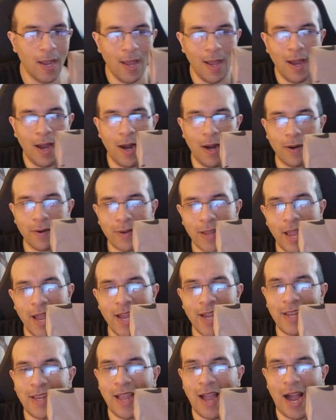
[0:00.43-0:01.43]

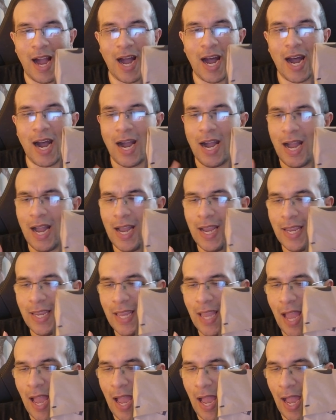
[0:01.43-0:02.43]
Okay, I
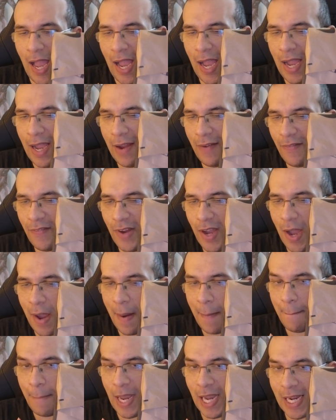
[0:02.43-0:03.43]
have a
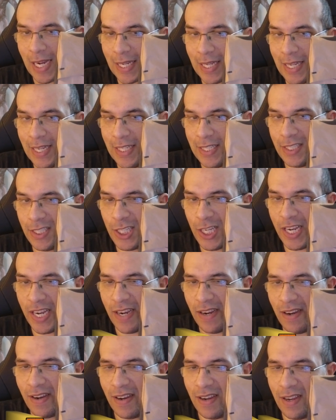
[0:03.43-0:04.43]
package here.
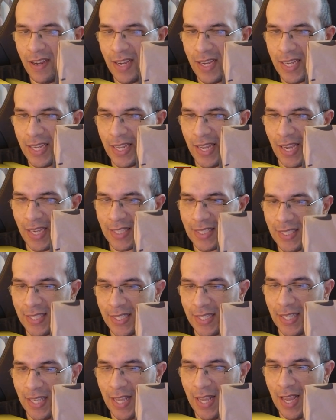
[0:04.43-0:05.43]
Yes,
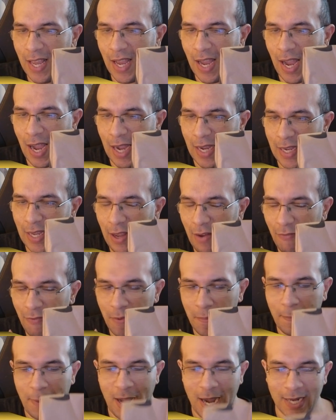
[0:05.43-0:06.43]
I have a
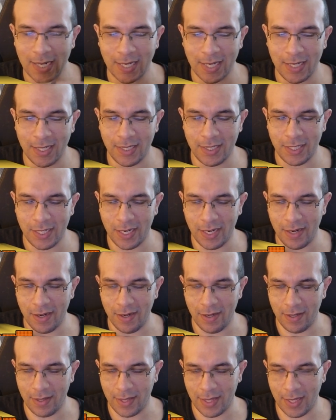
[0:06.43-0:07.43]
package here.
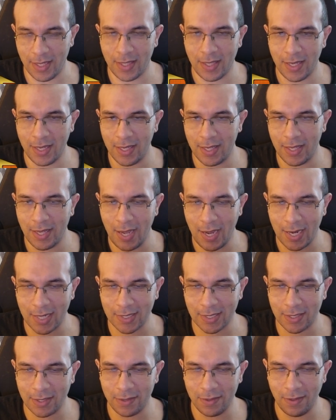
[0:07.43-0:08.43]
This is
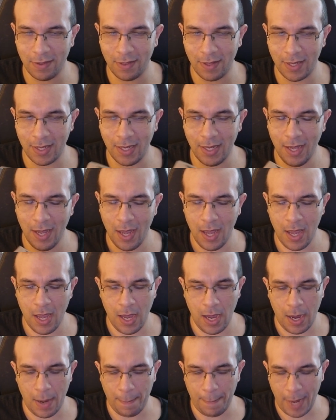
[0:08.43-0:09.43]
actually
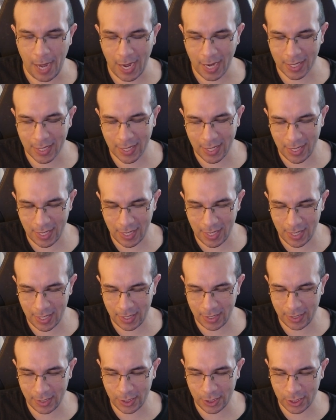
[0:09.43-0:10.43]

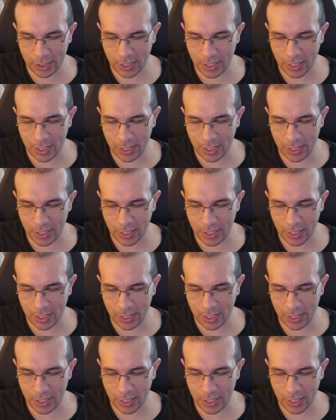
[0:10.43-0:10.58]
package,